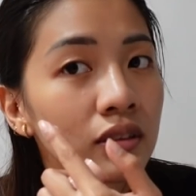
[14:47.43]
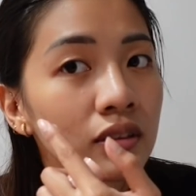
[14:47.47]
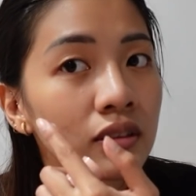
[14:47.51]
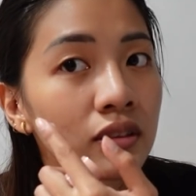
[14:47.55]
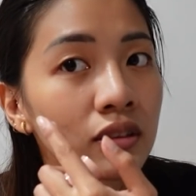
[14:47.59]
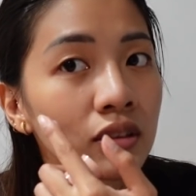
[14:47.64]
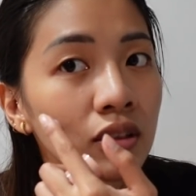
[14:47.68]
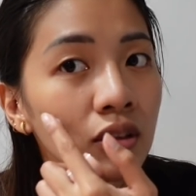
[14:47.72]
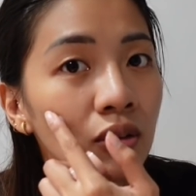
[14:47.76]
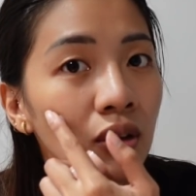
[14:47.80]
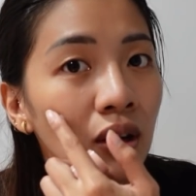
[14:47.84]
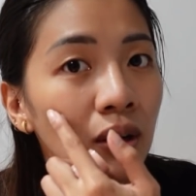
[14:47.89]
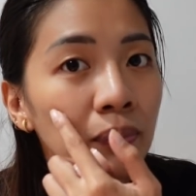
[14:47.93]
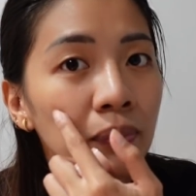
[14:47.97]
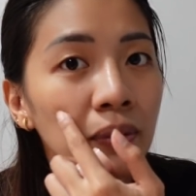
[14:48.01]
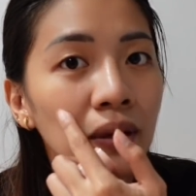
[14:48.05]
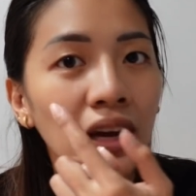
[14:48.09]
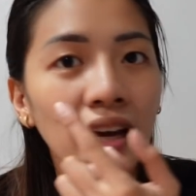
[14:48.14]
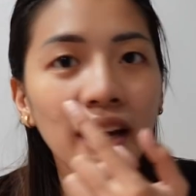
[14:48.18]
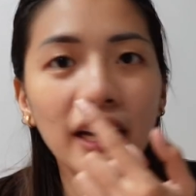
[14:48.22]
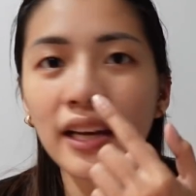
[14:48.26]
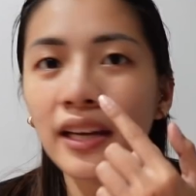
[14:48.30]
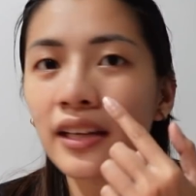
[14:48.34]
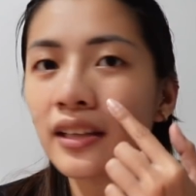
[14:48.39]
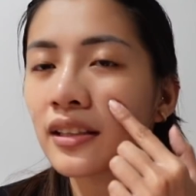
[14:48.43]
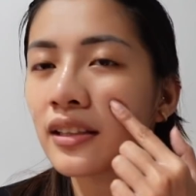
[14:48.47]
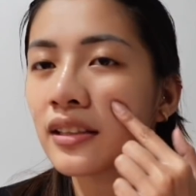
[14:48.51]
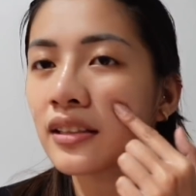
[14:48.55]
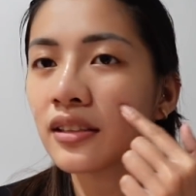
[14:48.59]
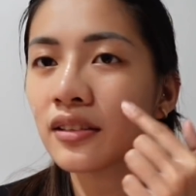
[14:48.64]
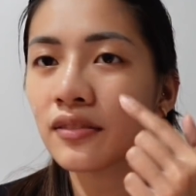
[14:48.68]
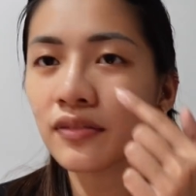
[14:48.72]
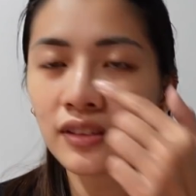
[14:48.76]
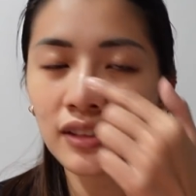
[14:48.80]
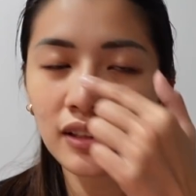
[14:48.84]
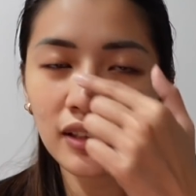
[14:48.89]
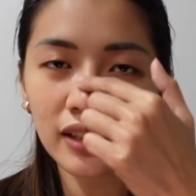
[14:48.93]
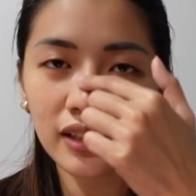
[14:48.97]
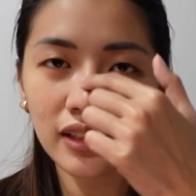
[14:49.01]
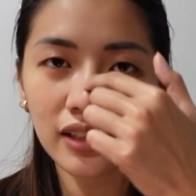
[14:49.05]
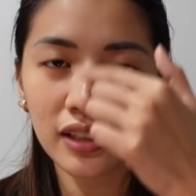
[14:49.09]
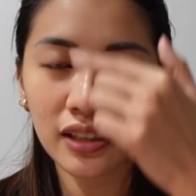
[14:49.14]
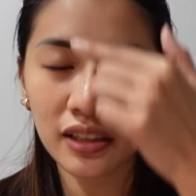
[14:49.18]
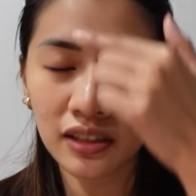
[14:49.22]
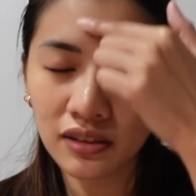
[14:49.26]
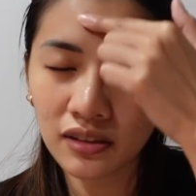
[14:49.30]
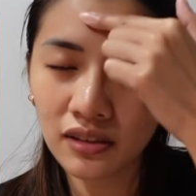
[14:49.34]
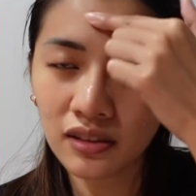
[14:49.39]
So apply it
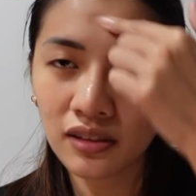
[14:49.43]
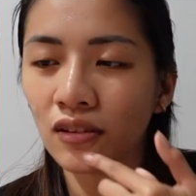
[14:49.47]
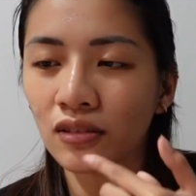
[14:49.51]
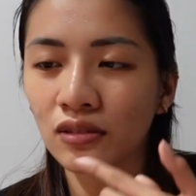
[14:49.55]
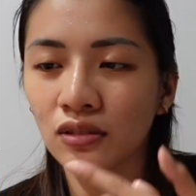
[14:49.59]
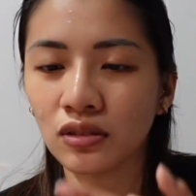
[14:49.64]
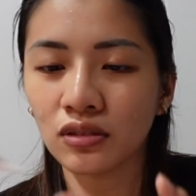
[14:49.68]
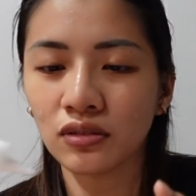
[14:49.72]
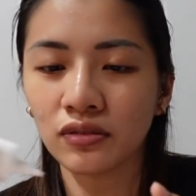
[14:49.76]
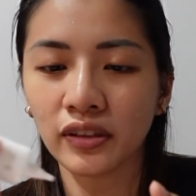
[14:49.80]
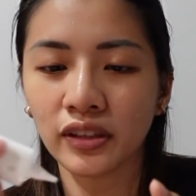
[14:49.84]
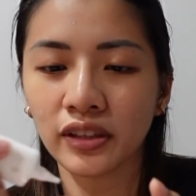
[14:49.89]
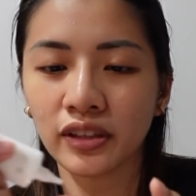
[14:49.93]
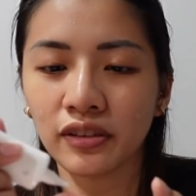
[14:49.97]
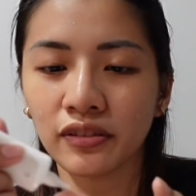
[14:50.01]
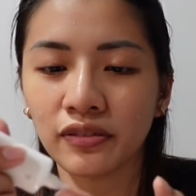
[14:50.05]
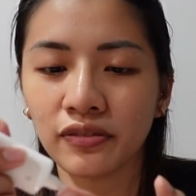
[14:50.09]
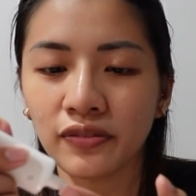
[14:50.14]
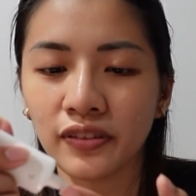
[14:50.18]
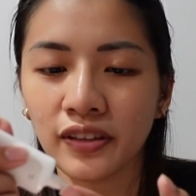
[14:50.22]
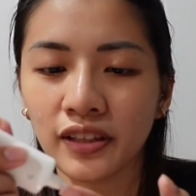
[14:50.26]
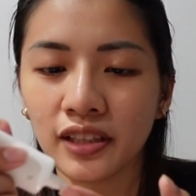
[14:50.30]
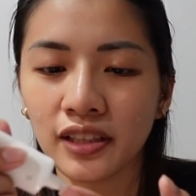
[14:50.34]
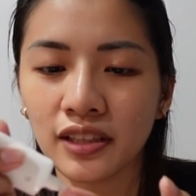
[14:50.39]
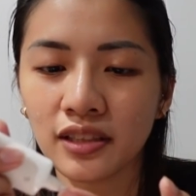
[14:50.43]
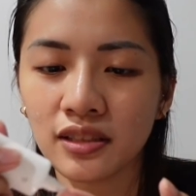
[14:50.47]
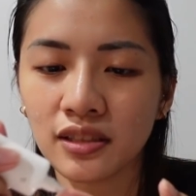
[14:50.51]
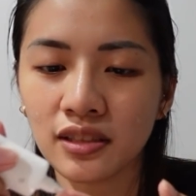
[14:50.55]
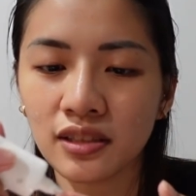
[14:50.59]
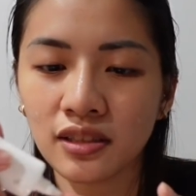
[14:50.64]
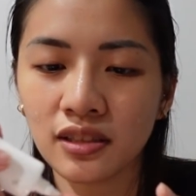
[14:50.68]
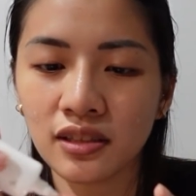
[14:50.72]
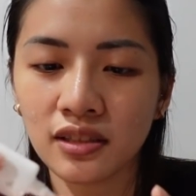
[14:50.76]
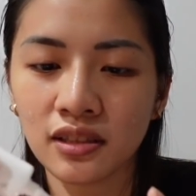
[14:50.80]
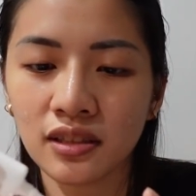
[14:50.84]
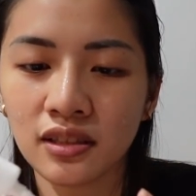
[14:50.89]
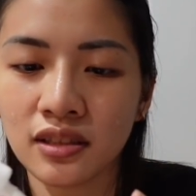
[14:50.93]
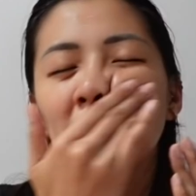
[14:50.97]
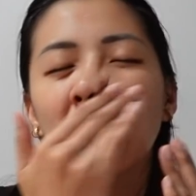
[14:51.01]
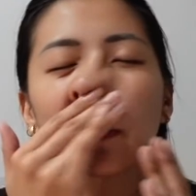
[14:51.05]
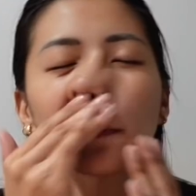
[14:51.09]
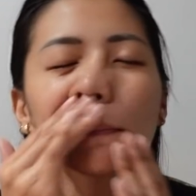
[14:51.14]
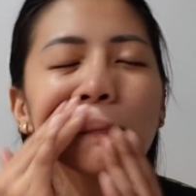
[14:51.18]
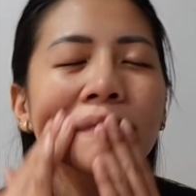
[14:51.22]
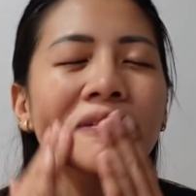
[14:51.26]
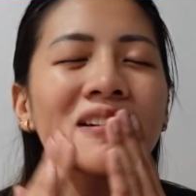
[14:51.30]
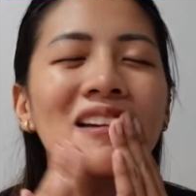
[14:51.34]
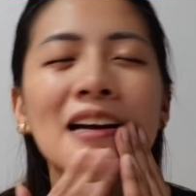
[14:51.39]
evenly all over your face.
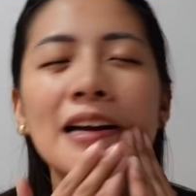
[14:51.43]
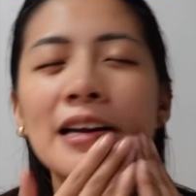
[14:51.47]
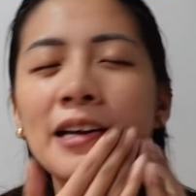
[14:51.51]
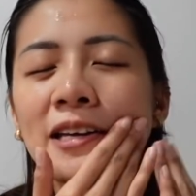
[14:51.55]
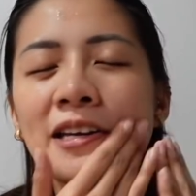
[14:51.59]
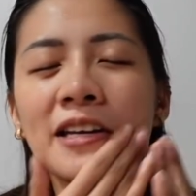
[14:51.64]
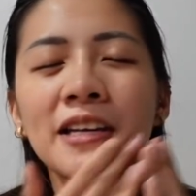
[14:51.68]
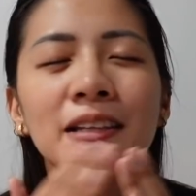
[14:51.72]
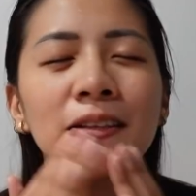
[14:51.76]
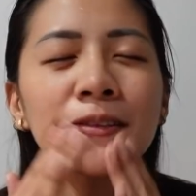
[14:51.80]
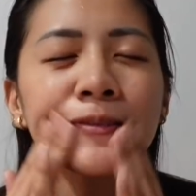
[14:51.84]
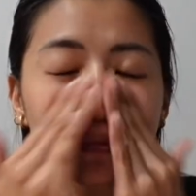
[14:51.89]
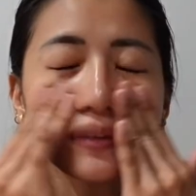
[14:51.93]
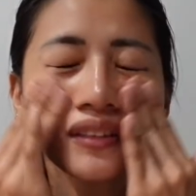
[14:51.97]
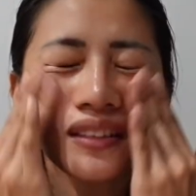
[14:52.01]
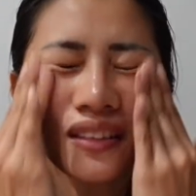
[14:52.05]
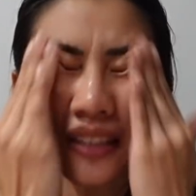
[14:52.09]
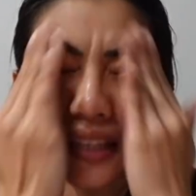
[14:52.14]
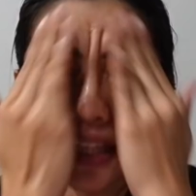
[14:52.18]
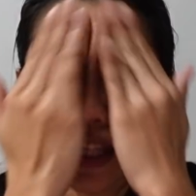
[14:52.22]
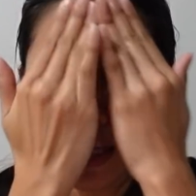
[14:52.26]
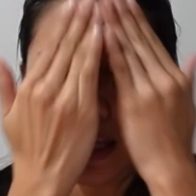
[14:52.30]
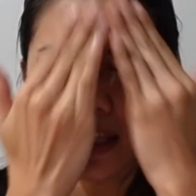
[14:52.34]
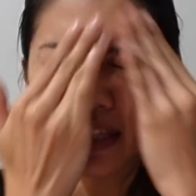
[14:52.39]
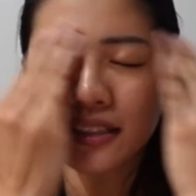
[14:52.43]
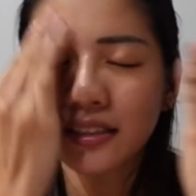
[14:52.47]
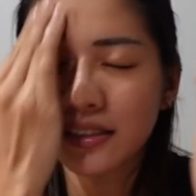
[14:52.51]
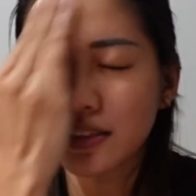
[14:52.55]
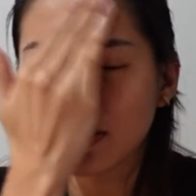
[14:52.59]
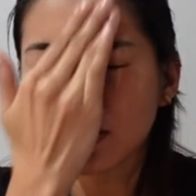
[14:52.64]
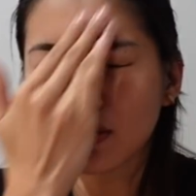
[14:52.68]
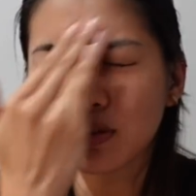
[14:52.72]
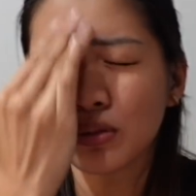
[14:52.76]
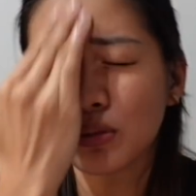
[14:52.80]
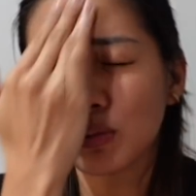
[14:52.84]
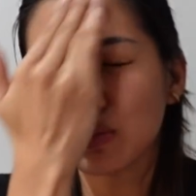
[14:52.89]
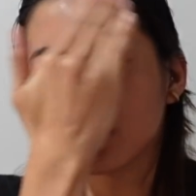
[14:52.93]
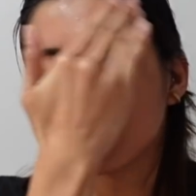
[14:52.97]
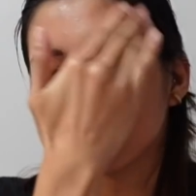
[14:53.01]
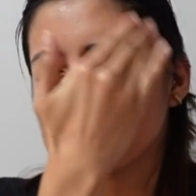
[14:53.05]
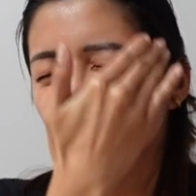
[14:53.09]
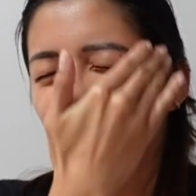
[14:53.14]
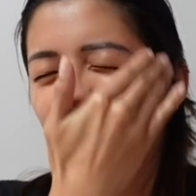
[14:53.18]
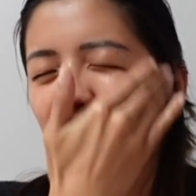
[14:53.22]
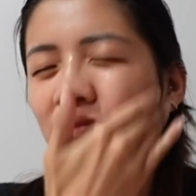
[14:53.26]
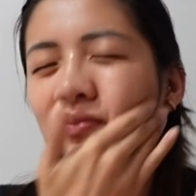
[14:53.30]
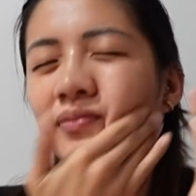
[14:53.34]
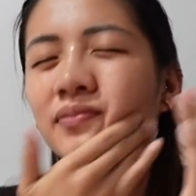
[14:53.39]
Apply it like so.
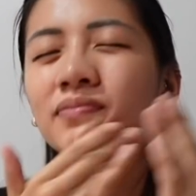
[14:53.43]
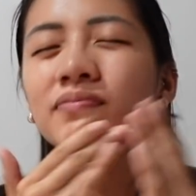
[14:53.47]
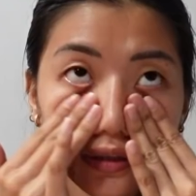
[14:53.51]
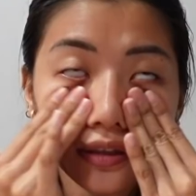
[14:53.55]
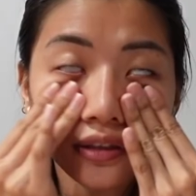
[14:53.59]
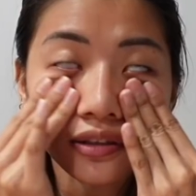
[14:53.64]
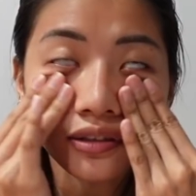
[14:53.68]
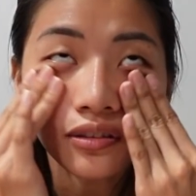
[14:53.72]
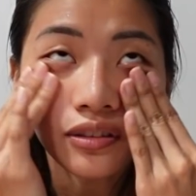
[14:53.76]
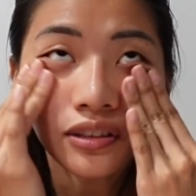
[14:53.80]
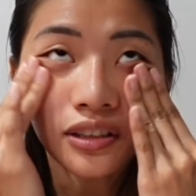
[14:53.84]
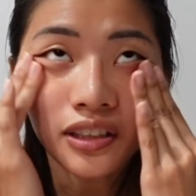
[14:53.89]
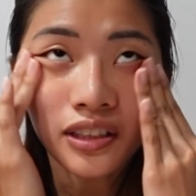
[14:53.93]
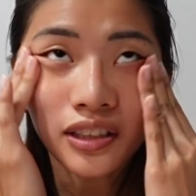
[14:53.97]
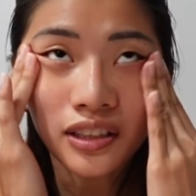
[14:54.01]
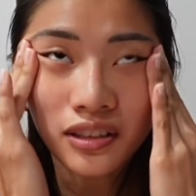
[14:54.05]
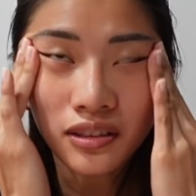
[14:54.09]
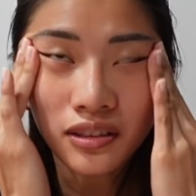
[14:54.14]
It really